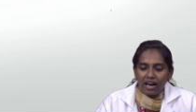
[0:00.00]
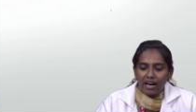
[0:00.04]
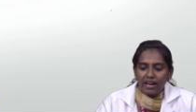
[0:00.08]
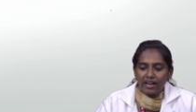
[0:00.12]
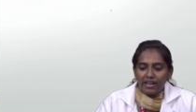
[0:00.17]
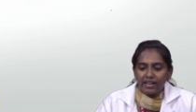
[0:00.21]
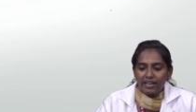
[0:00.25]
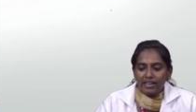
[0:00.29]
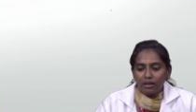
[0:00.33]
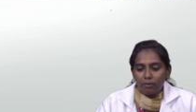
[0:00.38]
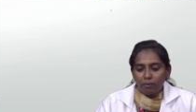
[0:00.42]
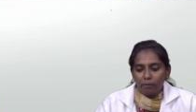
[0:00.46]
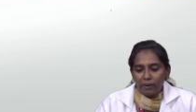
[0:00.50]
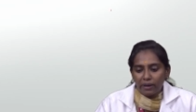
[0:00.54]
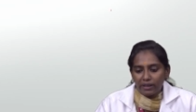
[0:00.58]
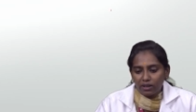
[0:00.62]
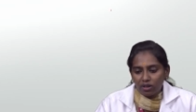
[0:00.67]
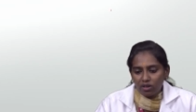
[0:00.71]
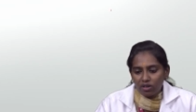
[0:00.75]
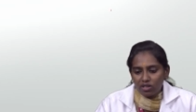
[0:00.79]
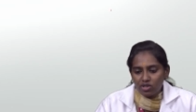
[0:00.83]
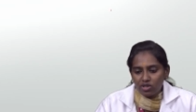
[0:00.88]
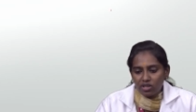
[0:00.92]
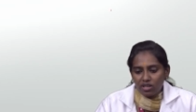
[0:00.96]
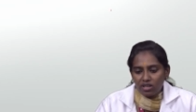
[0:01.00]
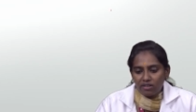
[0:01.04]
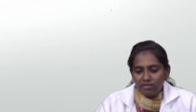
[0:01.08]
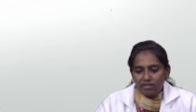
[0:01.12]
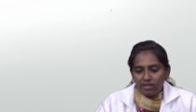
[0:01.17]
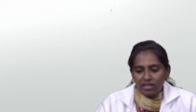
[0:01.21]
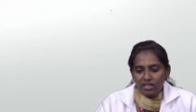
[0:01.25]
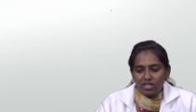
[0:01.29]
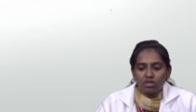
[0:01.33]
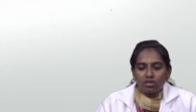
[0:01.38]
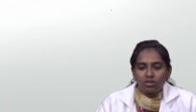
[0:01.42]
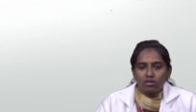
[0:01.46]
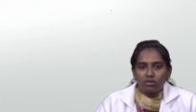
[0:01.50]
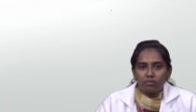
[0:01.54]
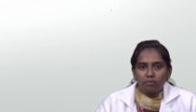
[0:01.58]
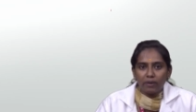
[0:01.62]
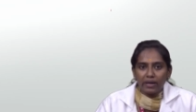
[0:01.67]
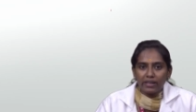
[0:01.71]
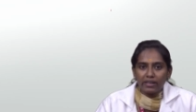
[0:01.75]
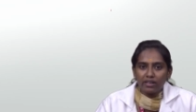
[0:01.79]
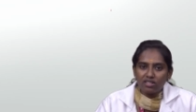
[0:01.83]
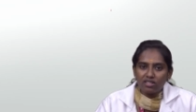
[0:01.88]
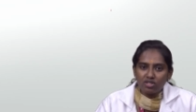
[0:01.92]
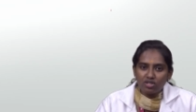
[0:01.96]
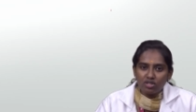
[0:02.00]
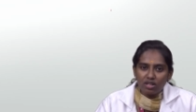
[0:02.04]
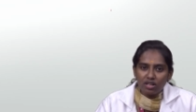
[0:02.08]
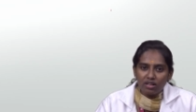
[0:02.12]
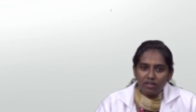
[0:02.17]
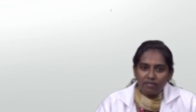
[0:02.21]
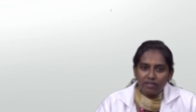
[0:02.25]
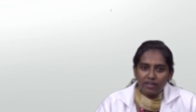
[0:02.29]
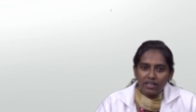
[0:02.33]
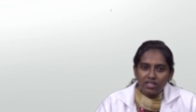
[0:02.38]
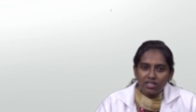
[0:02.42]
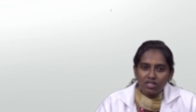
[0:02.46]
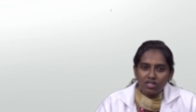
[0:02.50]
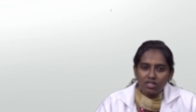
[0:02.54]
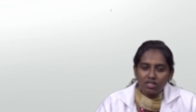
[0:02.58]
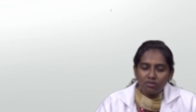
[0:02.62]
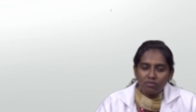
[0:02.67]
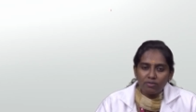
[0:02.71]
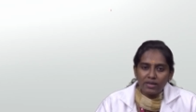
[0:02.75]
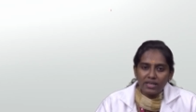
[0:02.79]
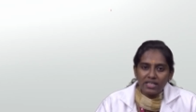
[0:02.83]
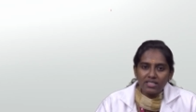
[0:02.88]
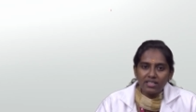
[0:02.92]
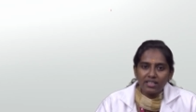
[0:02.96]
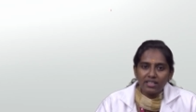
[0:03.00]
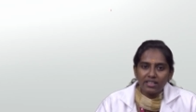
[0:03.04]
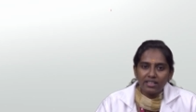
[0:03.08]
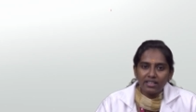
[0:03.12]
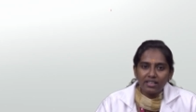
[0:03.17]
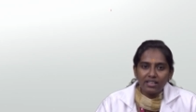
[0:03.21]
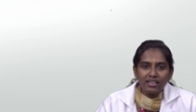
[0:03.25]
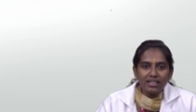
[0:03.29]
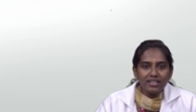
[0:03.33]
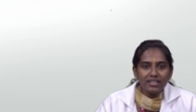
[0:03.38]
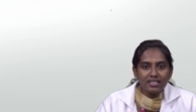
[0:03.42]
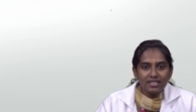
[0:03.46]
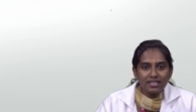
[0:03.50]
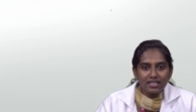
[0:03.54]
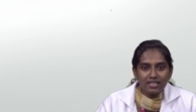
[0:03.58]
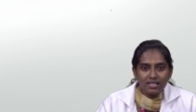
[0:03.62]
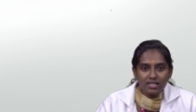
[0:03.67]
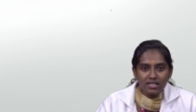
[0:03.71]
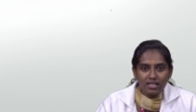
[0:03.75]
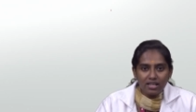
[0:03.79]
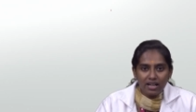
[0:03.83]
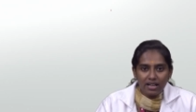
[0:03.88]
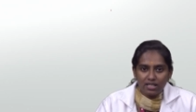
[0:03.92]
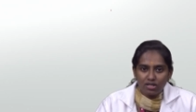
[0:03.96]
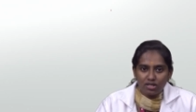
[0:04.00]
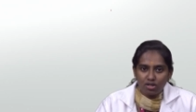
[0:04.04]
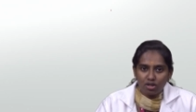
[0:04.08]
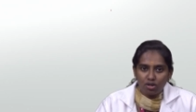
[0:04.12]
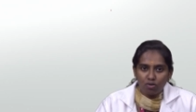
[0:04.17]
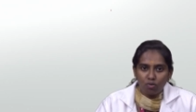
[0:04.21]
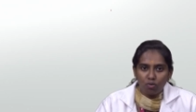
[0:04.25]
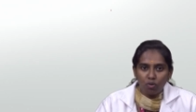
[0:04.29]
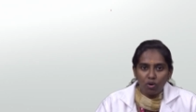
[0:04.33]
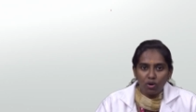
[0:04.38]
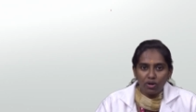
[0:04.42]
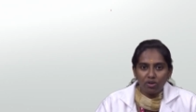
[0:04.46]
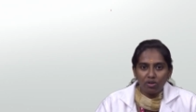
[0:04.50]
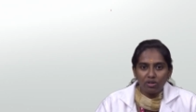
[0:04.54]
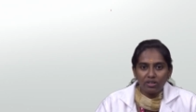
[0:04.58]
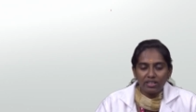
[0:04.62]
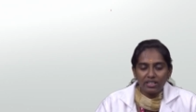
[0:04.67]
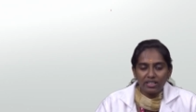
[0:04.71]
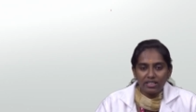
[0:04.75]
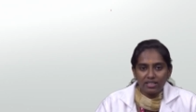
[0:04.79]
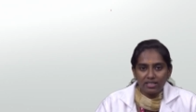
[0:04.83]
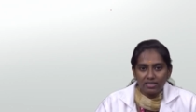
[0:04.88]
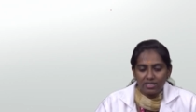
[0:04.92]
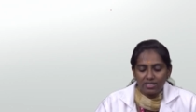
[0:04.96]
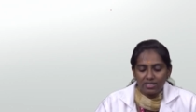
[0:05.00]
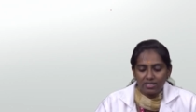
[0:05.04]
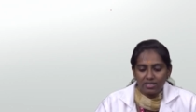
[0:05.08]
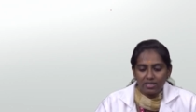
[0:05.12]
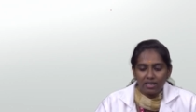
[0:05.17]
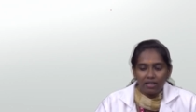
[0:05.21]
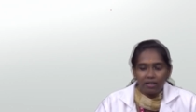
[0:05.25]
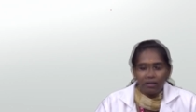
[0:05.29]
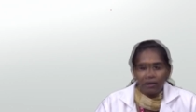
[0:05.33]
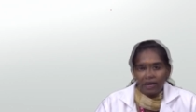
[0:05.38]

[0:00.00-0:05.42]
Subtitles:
And in the pathological variation means in the diseased condition, what are all the disease?